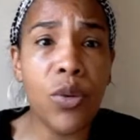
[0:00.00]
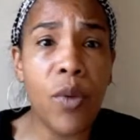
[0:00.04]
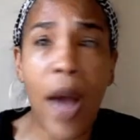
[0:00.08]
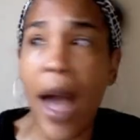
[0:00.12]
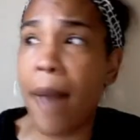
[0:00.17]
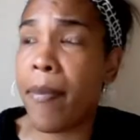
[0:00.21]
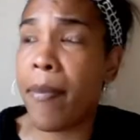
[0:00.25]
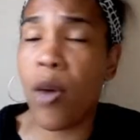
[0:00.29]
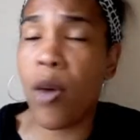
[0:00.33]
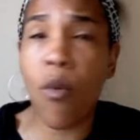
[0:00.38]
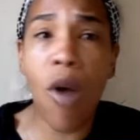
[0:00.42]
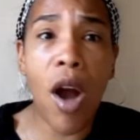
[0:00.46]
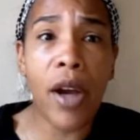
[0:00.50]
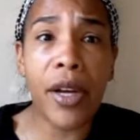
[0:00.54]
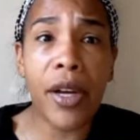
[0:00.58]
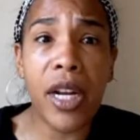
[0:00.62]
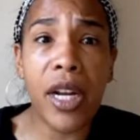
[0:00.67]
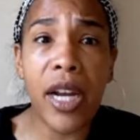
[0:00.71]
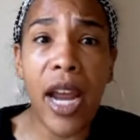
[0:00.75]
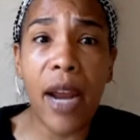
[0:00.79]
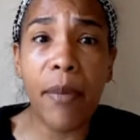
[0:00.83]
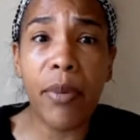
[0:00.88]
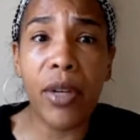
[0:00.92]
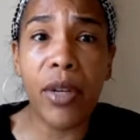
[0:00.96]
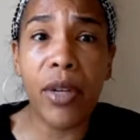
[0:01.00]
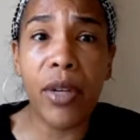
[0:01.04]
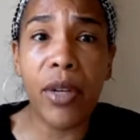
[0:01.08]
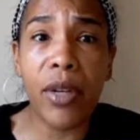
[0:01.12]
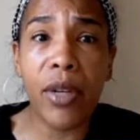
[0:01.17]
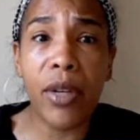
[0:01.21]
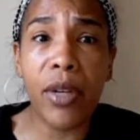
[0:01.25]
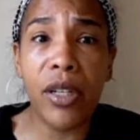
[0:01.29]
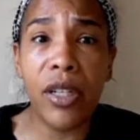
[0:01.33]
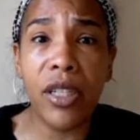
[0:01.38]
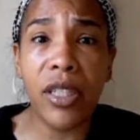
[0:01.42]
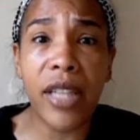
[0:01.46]
I've been walking the
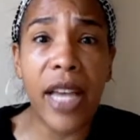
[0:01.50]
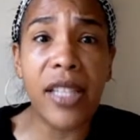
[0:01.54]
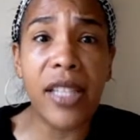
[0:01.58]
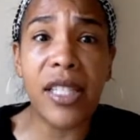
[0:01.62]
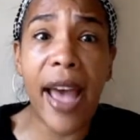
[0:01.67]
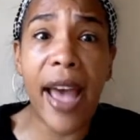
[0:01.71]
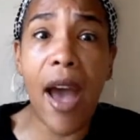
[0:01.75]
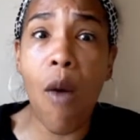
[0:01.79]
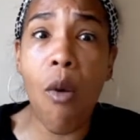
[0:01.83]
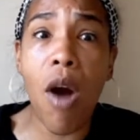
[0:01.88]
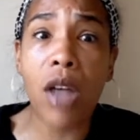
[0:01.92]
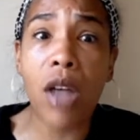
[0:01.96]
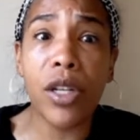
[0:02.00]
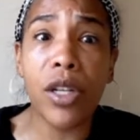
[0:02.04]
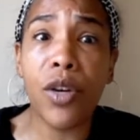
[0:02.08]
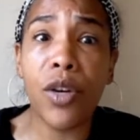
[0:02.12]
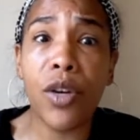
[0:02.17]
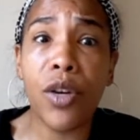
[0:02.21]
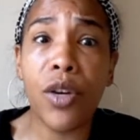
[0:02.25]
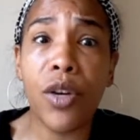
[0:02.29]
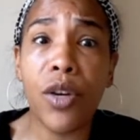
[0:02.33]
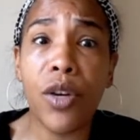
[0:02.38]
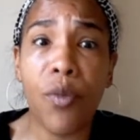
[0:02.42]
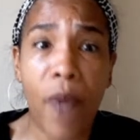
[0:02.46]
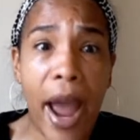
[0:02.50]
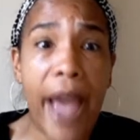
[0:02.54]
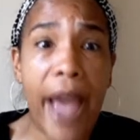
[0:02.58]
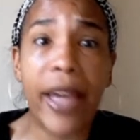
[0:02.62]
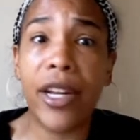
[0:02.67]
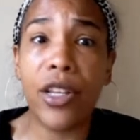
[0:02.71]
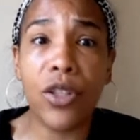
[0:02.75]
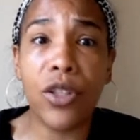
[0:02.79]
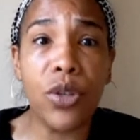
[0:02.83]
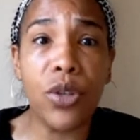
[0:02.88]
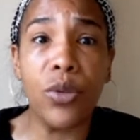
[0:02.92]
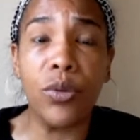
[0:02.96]
neighborhoods. They sidewalks look raggedy
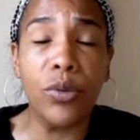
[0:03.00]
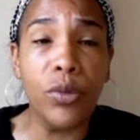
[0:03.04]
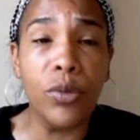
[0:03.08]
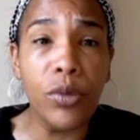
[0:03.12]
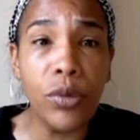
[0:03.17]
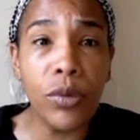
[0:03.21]
too.